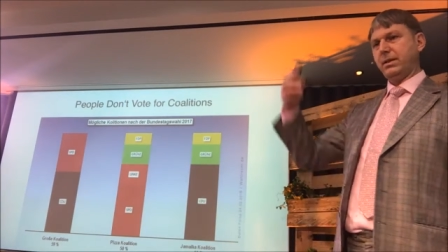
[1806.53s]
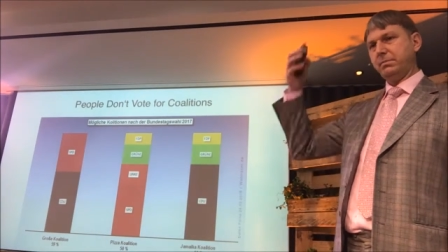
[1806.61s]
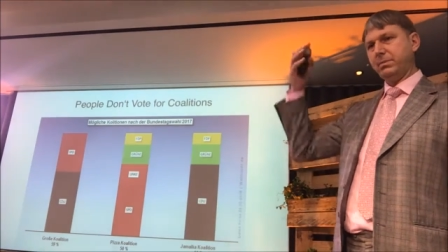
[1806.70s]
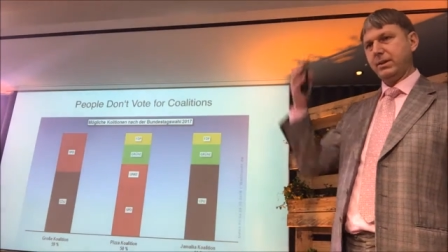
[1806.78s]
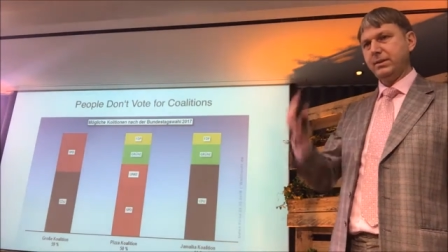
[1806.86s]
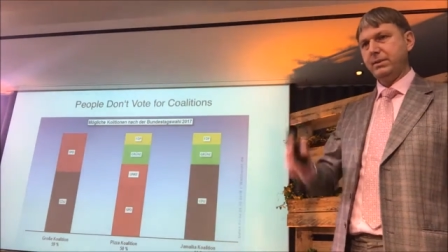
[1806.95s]
a
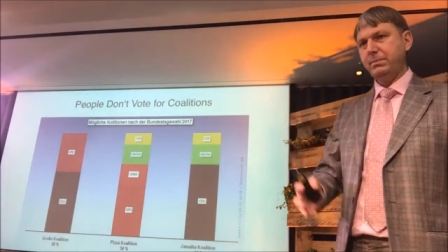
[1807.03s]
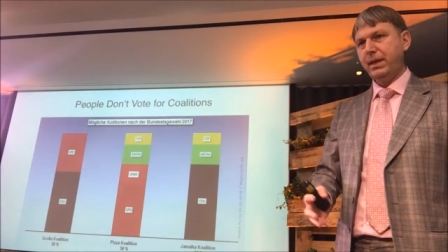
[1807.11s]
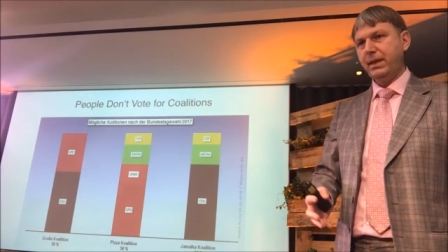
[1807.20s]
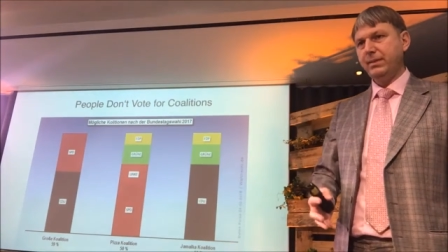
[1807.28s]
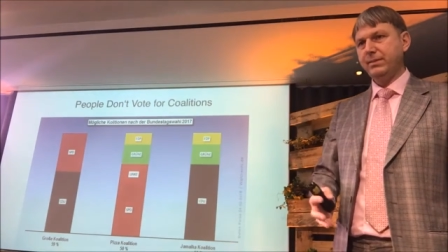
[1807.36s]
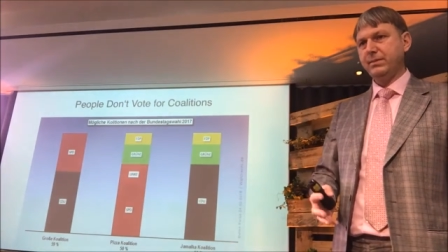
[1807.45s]

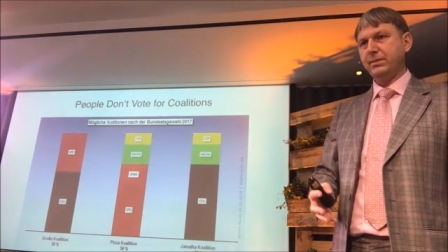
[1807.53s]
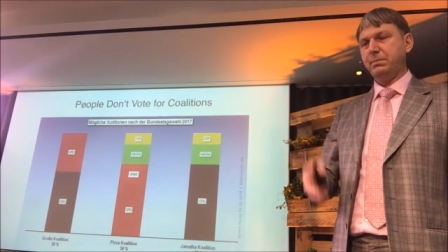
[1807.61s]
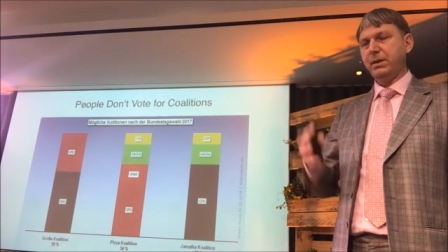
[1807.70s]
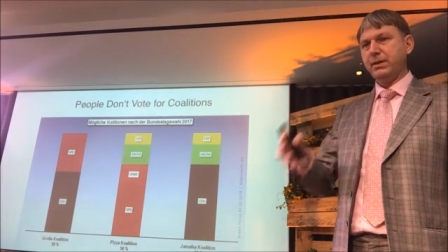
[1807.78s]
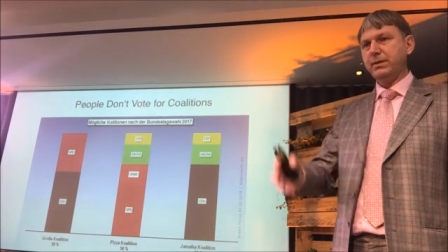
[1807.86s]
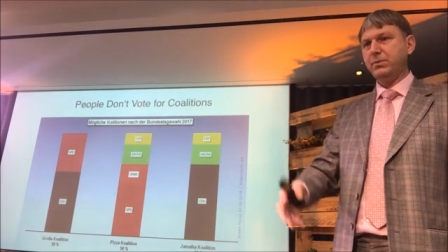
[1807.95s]
party-based, a
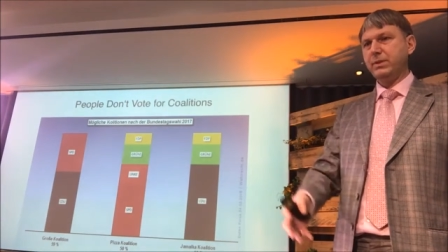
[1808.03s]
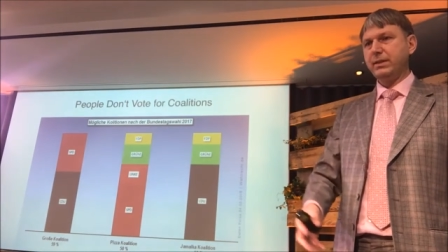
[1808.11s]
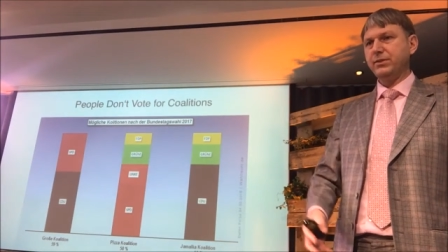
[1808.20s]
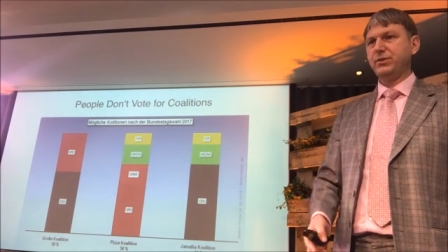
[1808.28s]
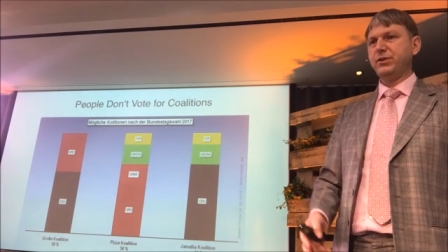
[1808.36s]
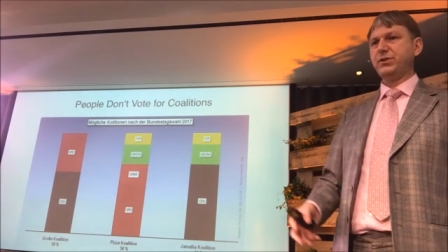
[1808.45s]

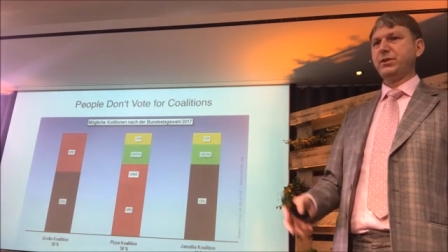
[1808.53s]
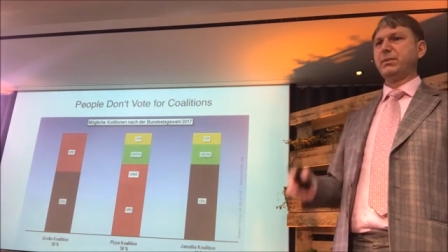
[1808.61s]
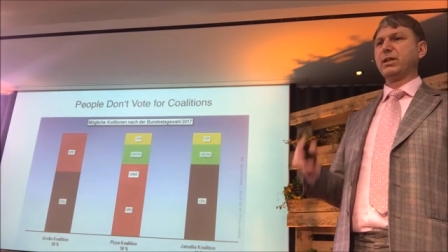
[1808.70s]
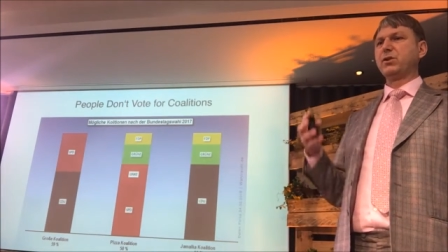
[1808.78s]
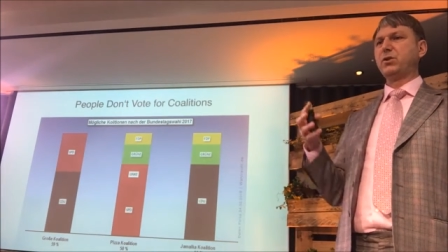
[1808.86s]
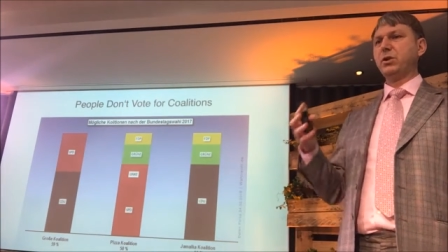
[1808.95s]
party-run
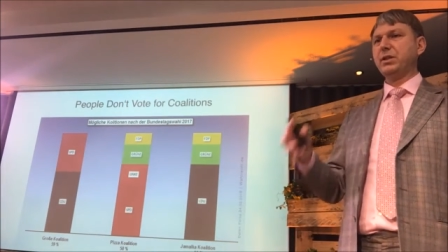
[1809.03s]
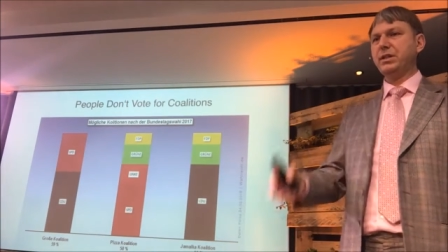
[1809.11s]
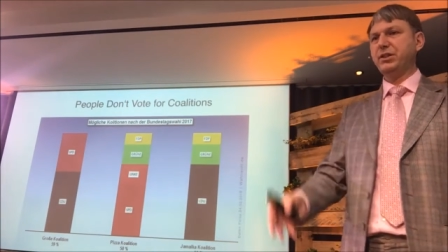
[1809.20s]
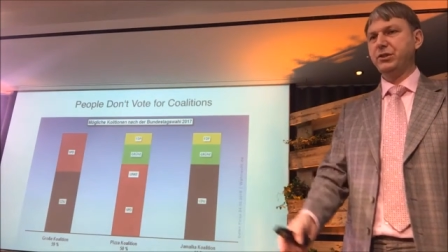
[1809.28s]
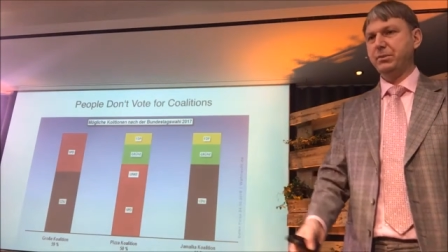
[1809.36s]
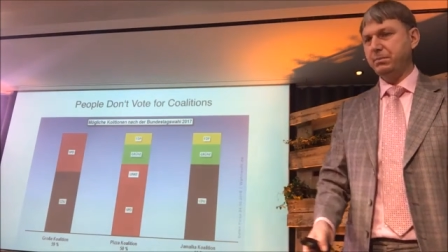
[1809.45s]
system, a
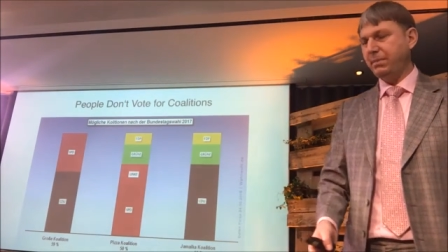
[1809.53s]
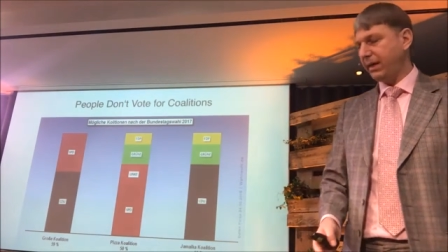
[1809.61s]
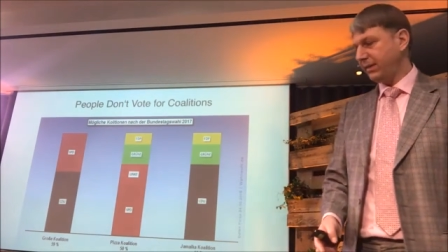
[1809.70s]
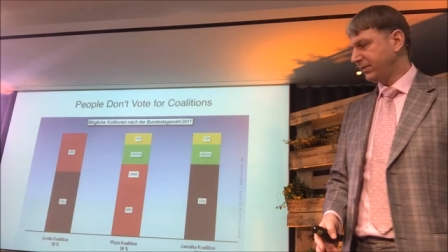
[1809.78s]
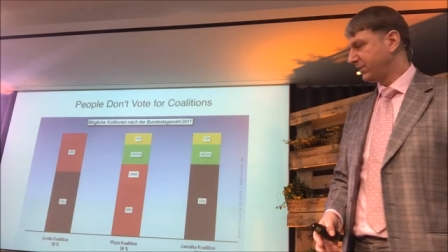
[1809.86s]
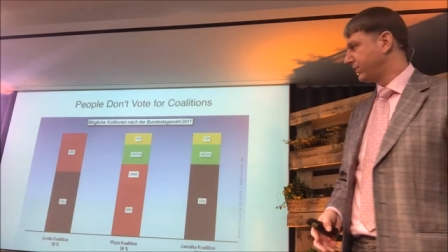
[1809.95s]

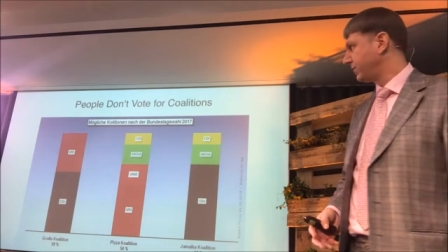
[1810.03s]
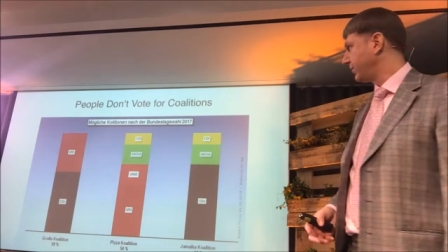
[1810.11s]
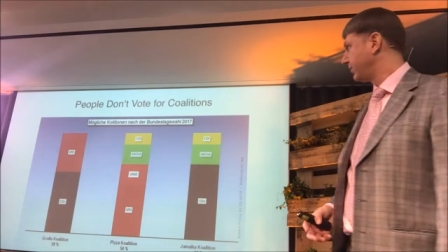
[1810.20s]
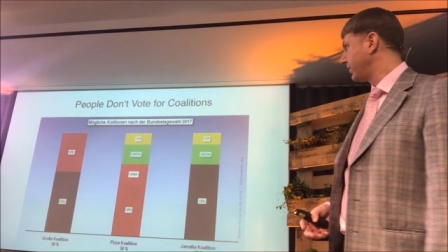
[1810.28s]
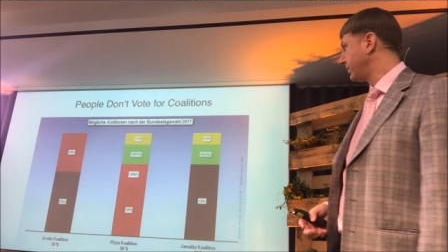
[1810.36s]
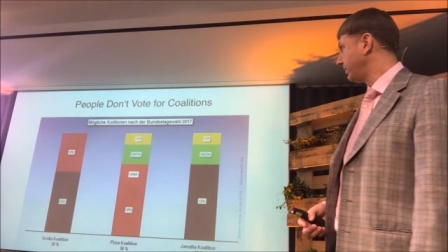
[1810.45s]
coalition-based
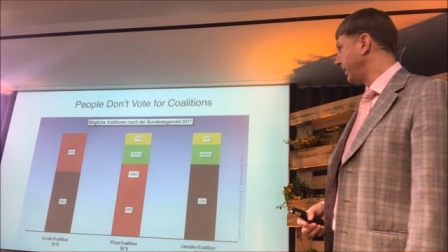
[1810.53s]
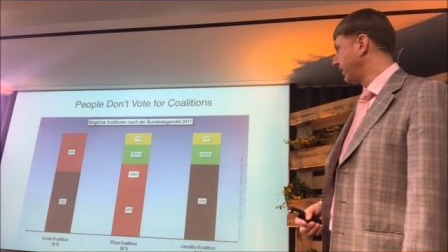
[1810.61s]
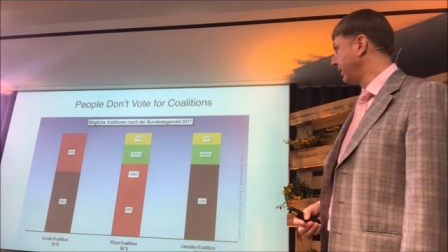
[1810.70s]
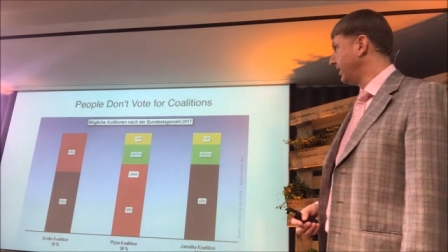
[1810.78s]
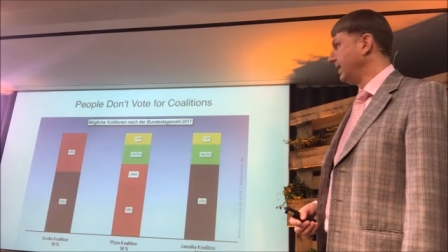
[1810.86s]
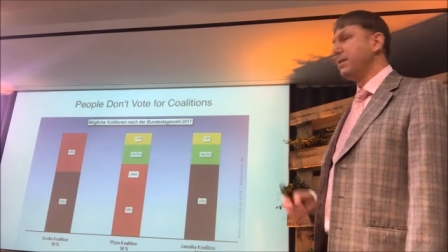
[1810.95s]
system,
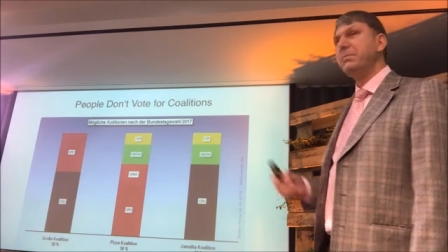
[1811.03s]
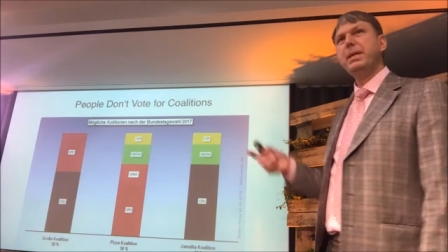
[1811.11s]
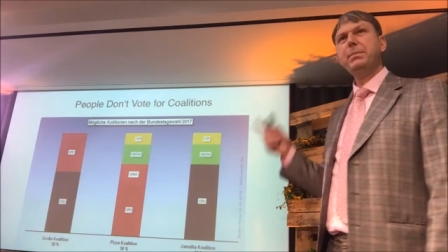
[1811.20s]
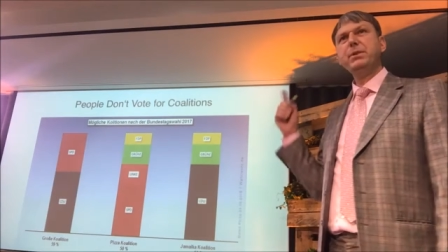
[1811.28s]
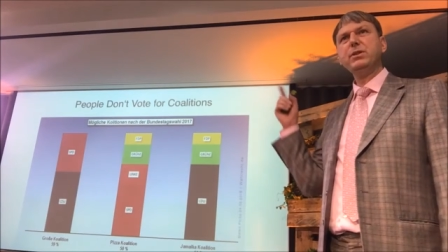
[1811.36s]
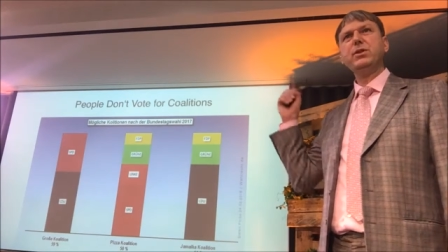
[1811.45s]
but
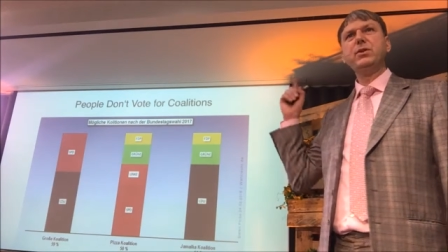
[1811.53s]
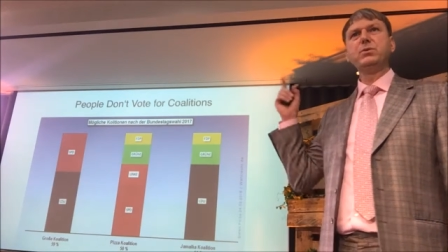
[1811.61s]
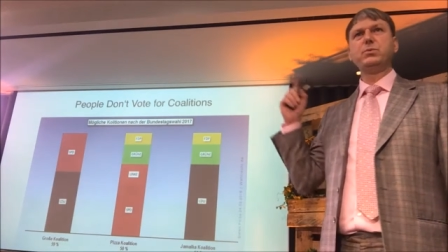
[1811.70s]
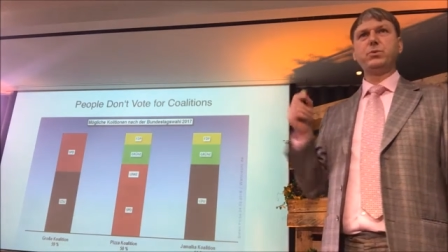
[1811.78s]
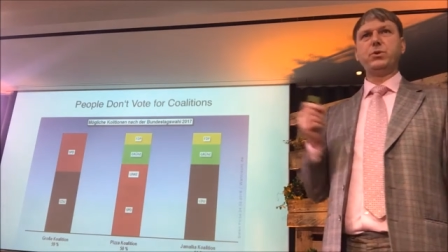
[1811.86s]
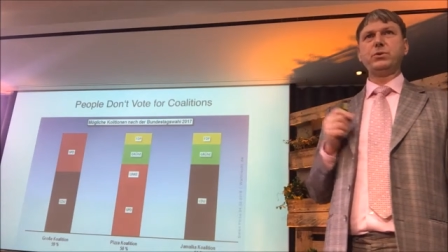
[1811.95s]
people
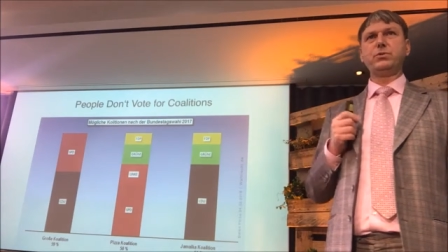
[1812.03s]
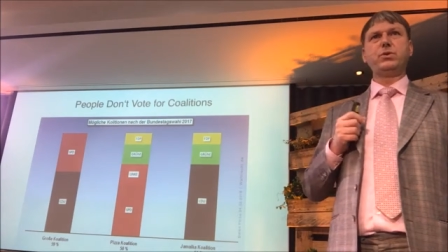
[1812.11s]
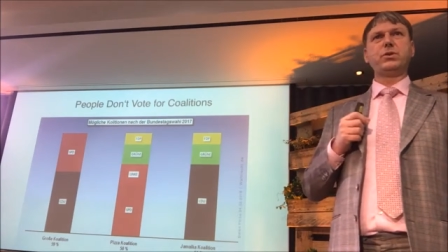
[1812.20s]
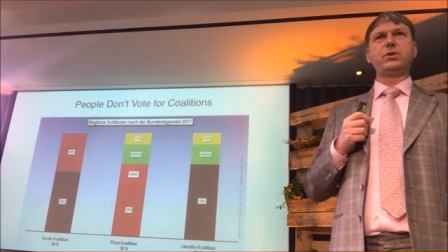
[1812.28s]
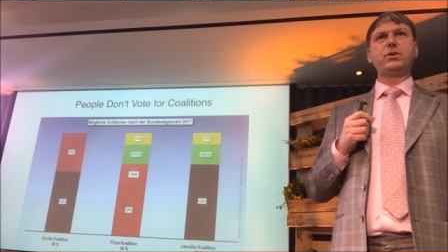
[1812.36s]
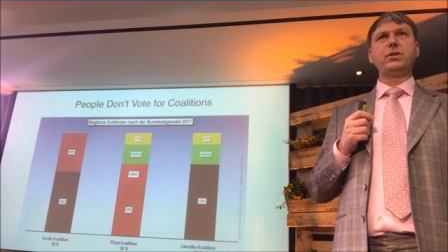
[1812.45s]
don't vote
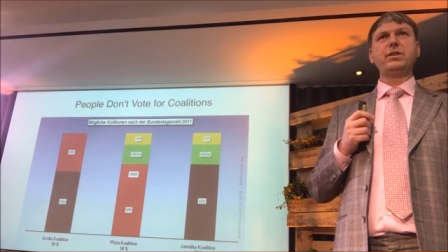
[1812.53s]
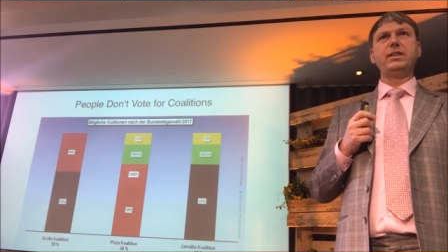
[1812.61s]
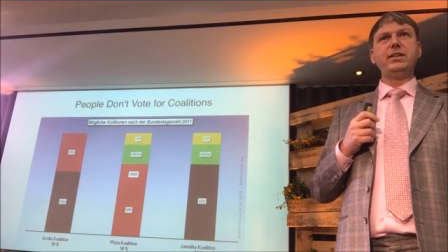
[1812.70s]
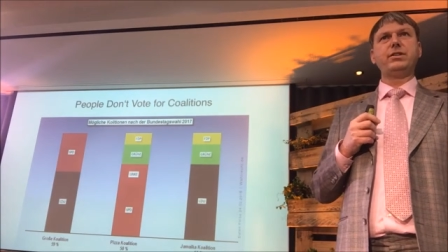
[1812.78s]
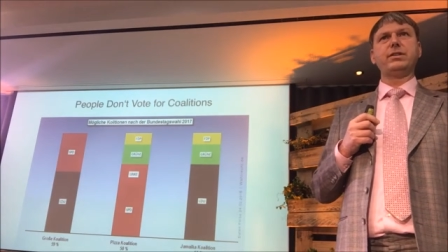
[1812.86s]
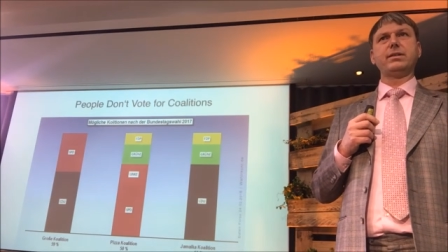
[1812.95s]
for
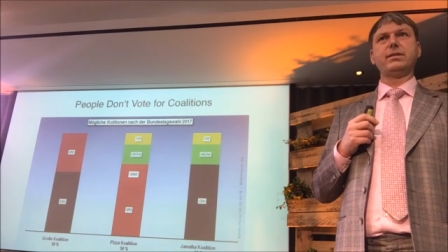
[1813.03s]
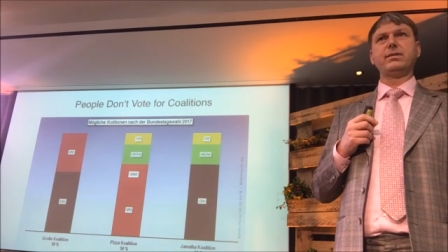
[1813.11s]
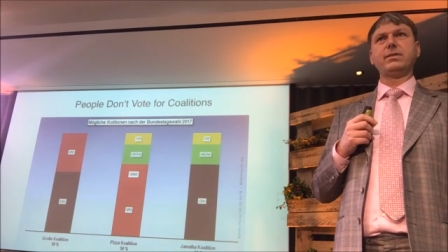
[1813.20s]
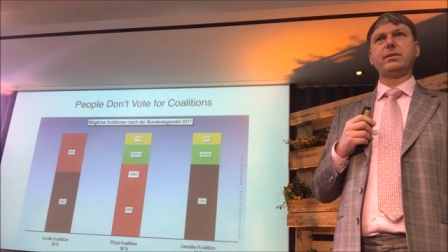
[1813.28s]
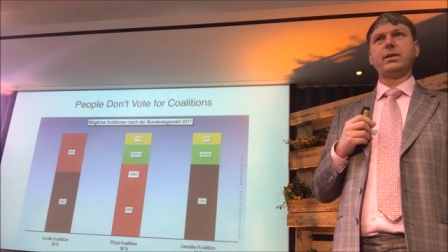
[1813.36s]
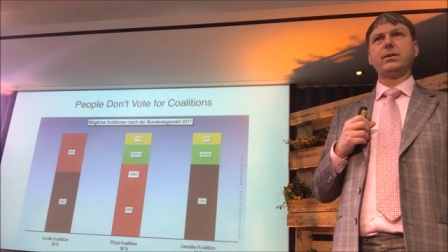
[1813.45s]

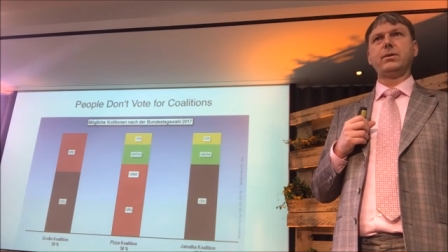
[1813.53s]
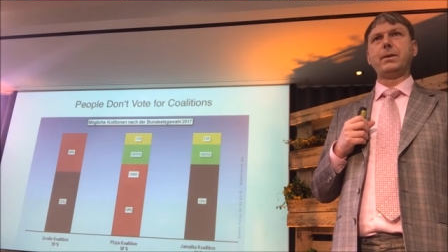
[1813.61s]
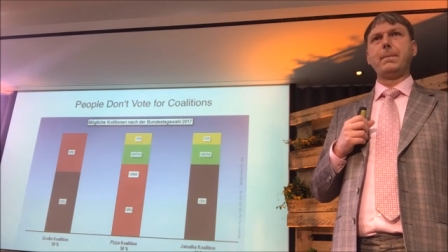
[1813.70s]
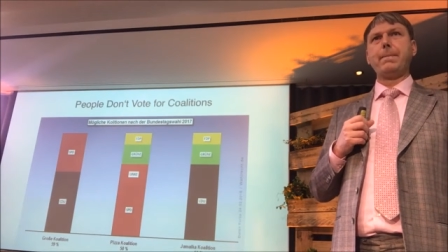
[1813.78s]
coalitions, you know.